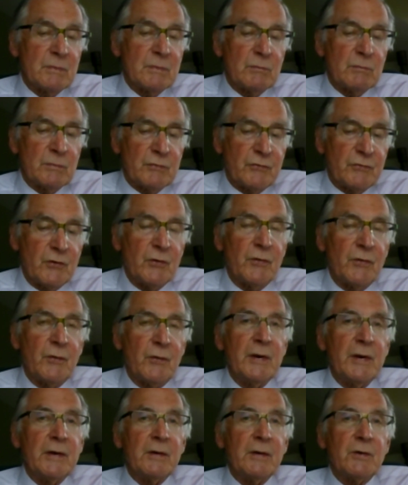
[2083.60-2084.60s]

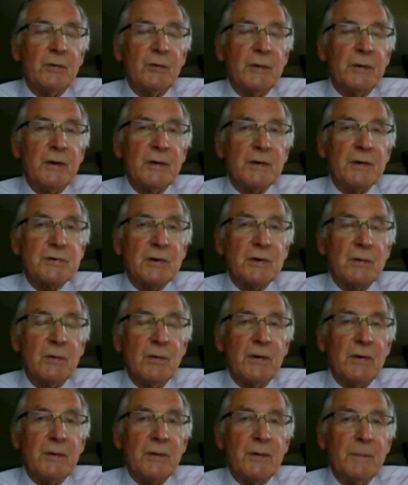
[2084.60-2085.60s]
furthering a career as a
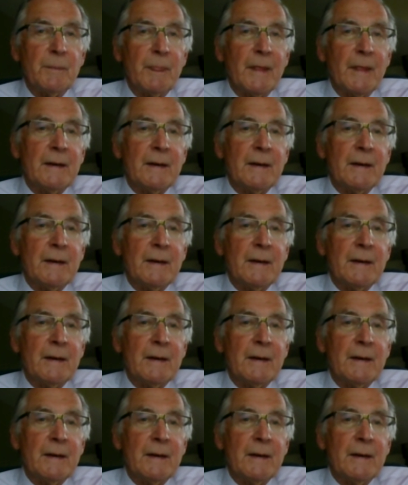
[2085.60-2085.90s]
lawyer,